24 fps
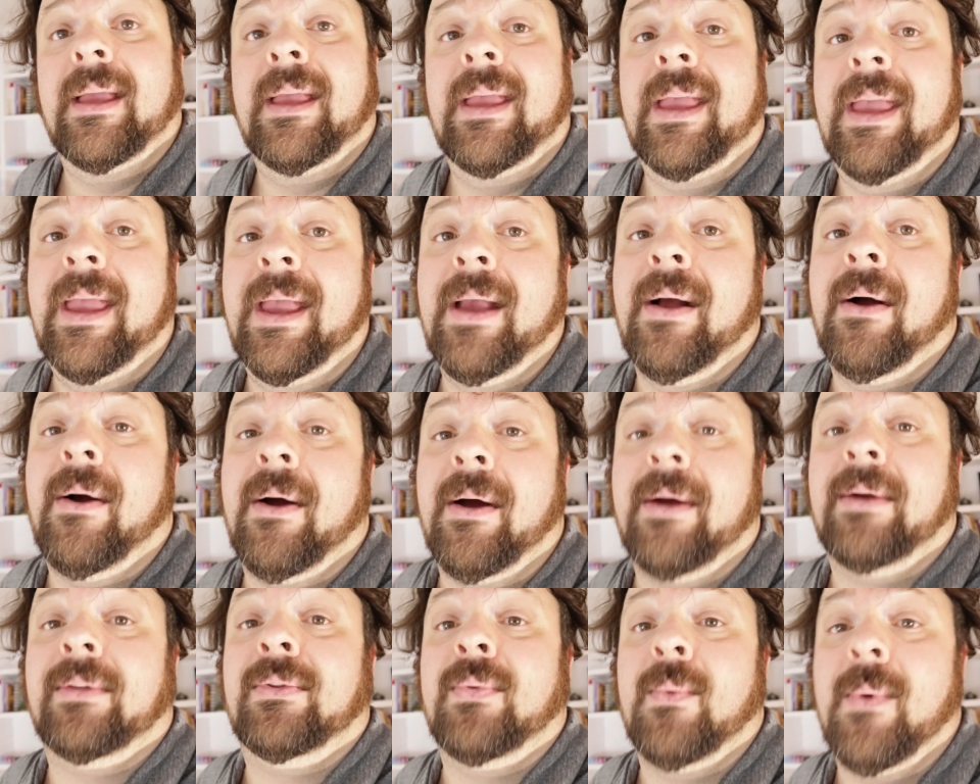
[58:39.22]
E
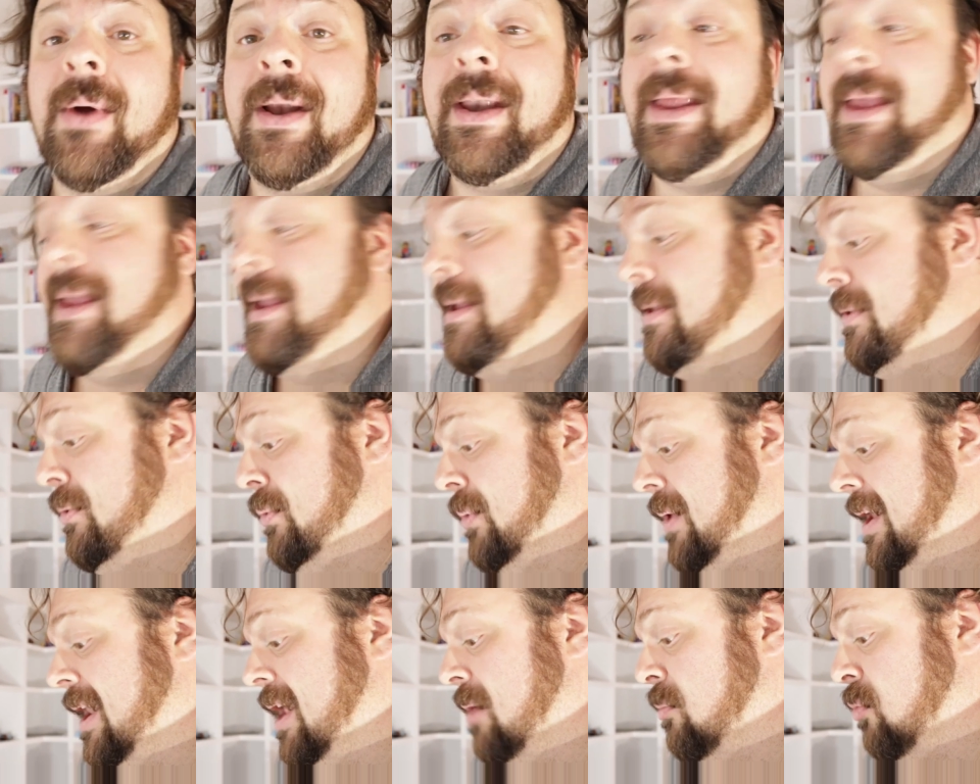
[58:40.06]
R twenty
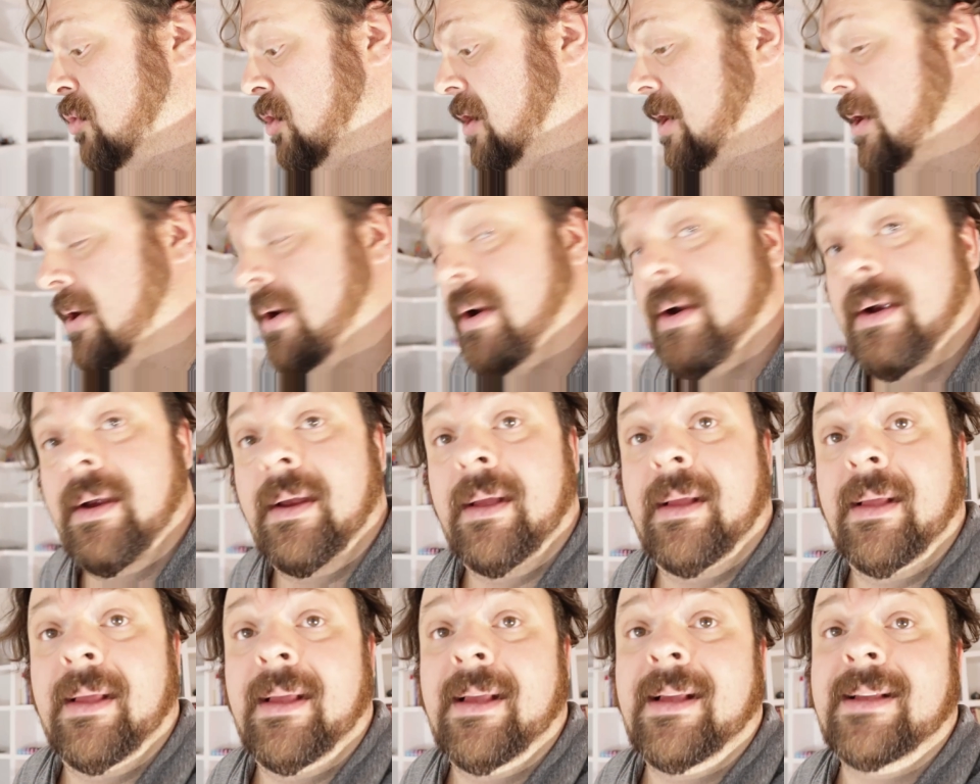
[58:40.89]
three D printer.
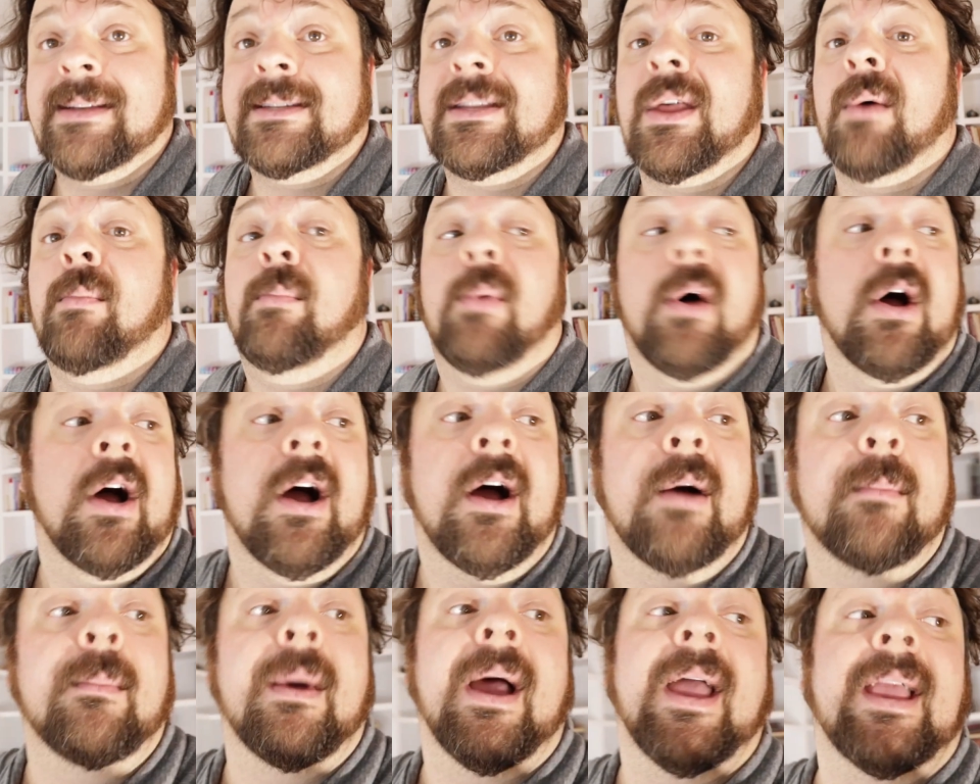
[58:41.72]
It's the
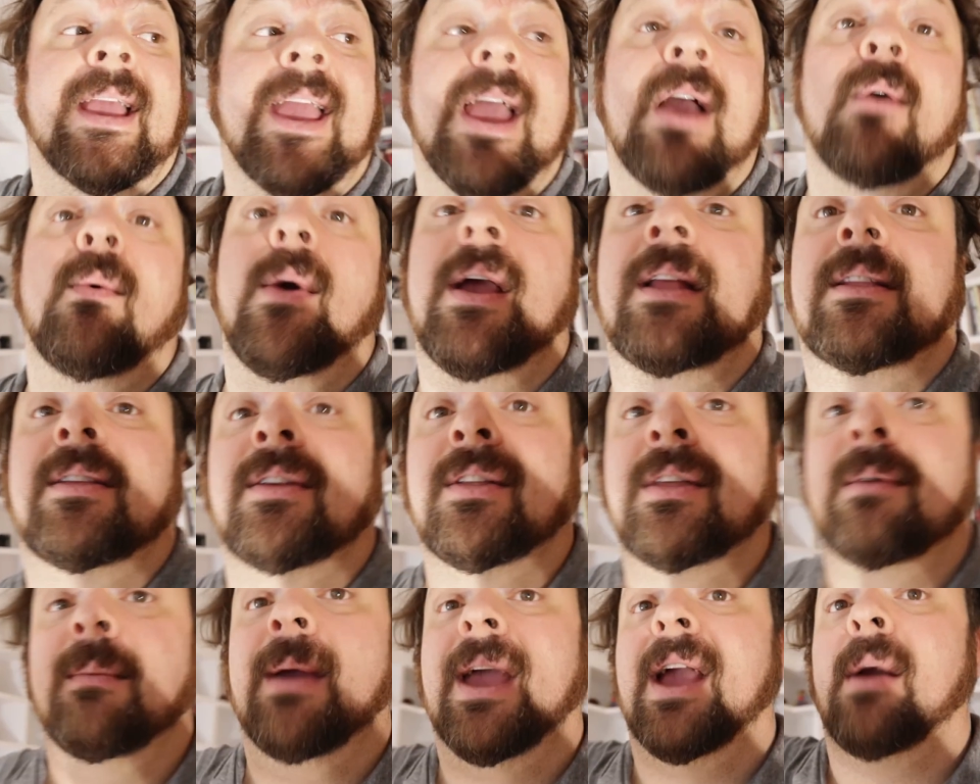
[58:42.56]
bomb. I can't wait
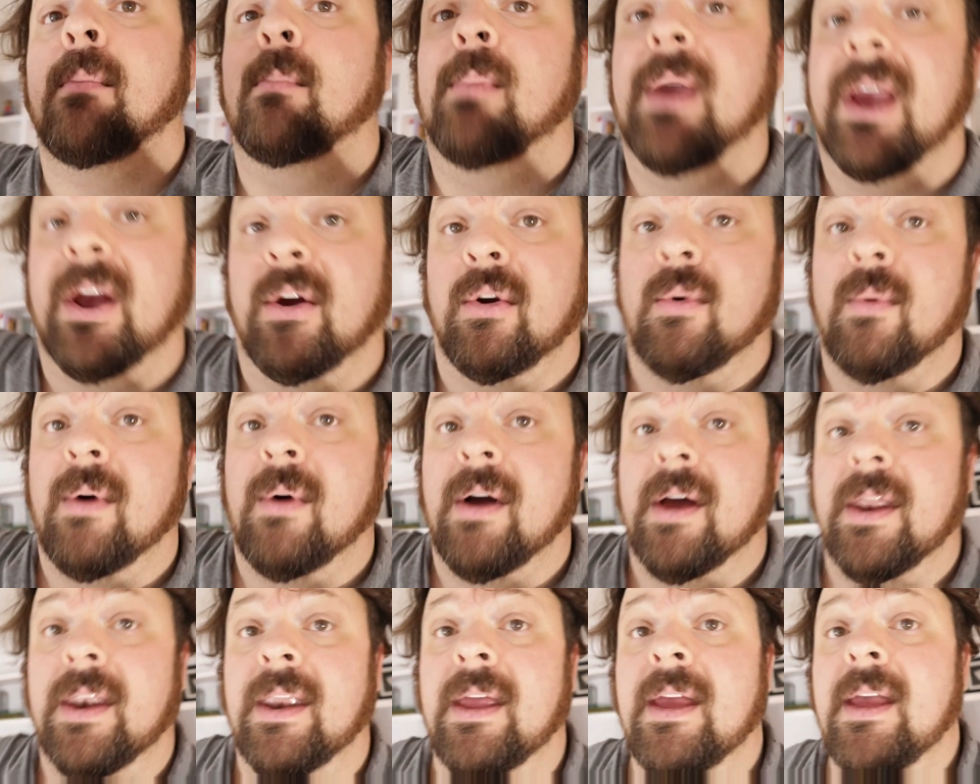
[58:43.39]
till they make a bigger
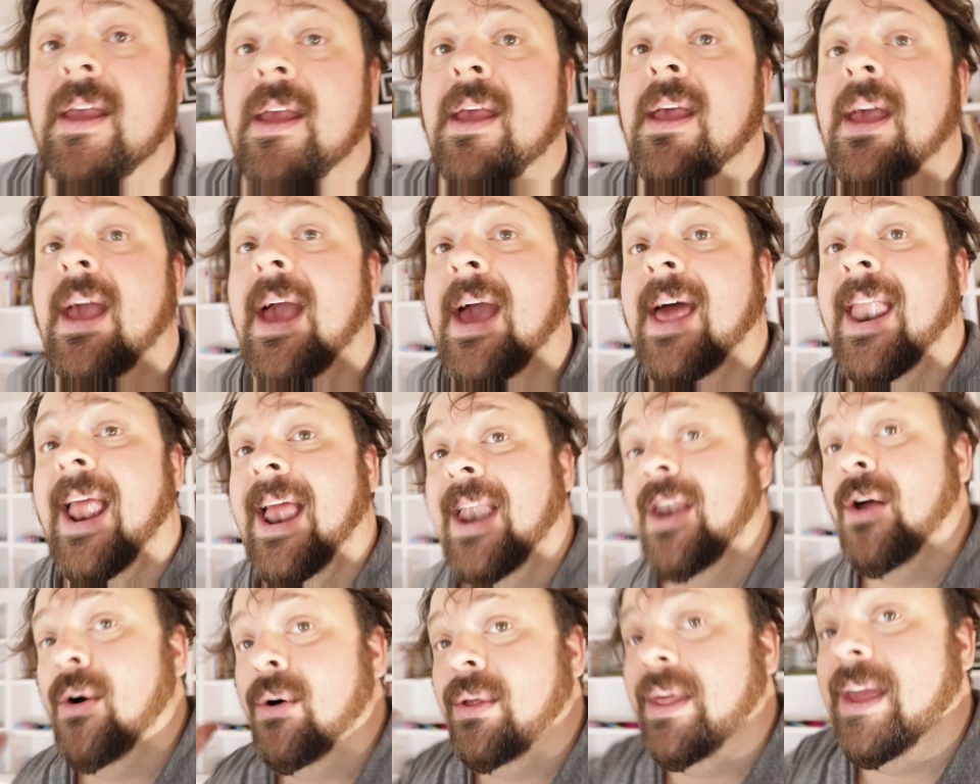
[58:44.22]
one. And I
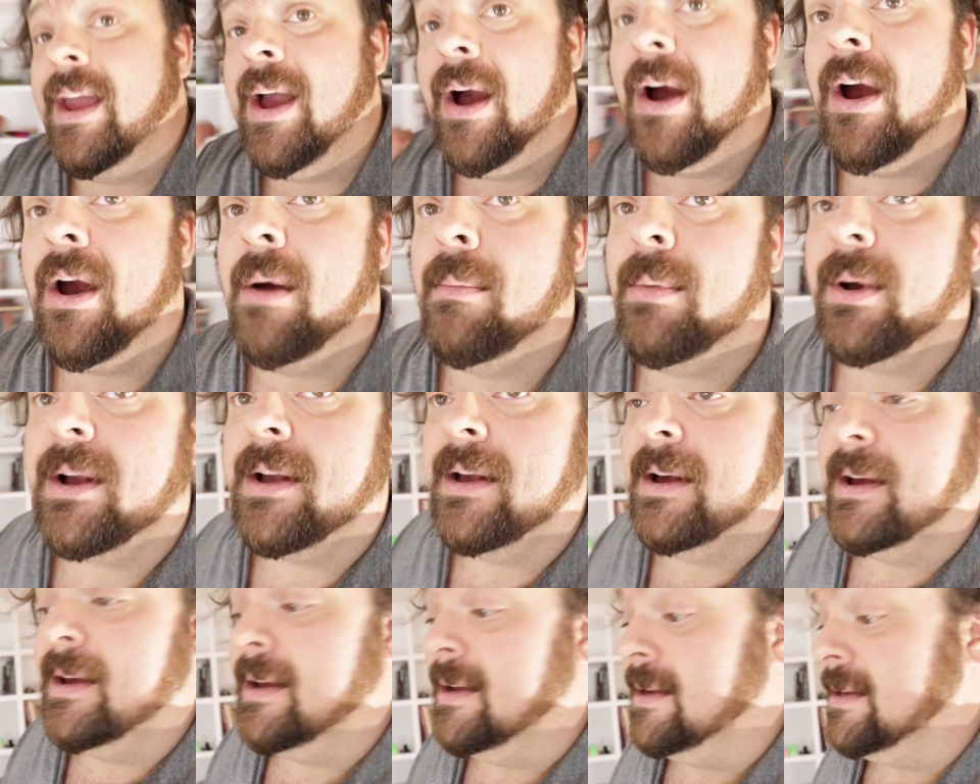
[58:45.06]
know they are
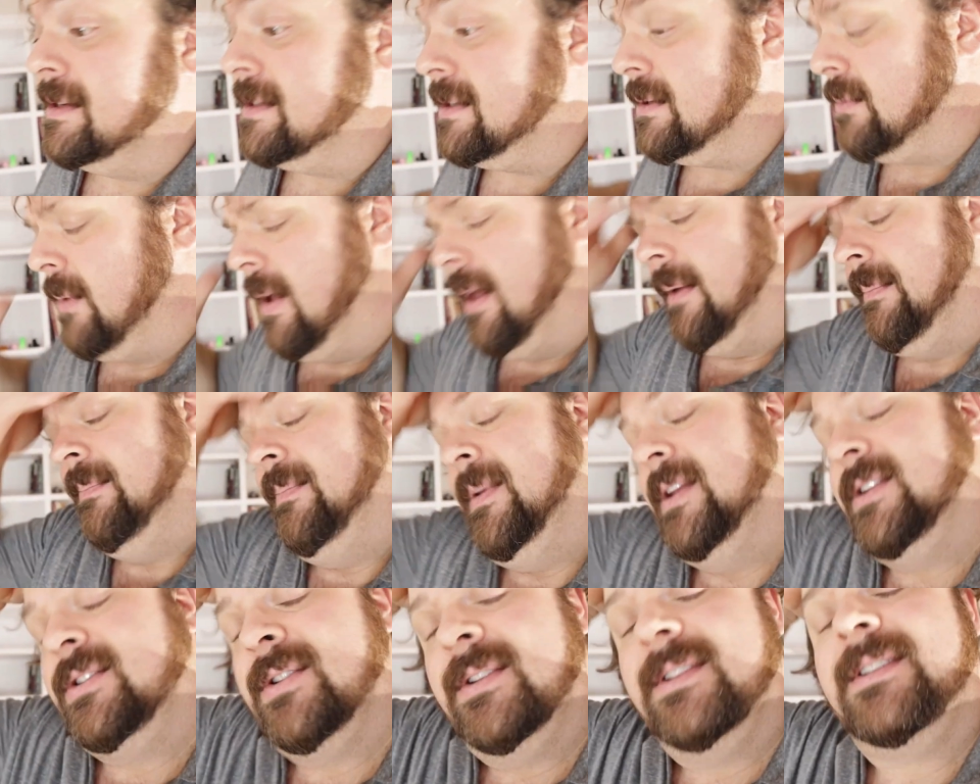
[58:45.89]
because, well,
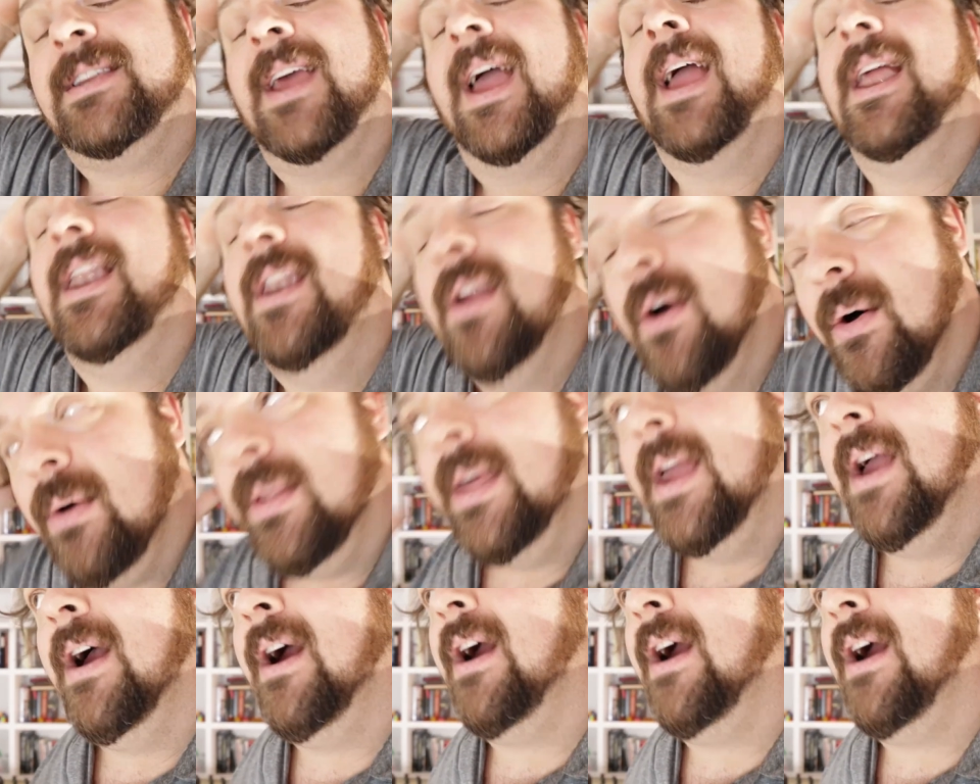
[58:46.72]
I shouldn't say I know they